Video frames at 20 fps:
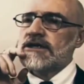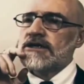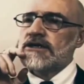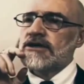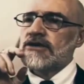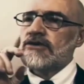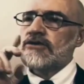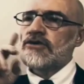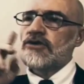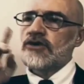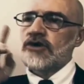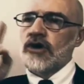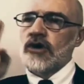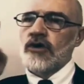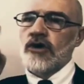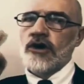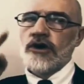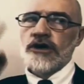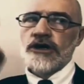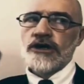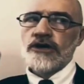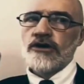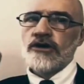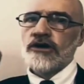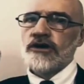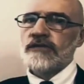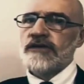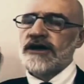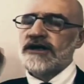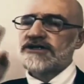you know, who go on and
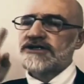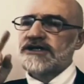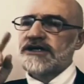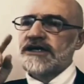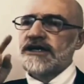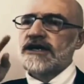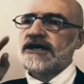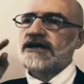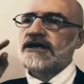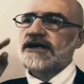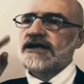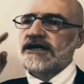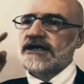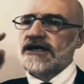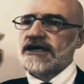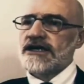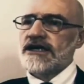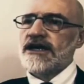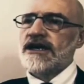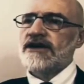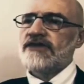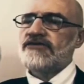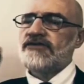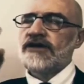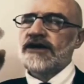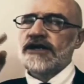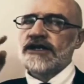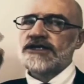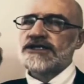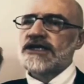on about Sharia and
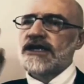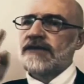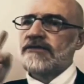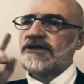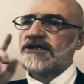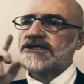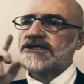Khilafah and Islamic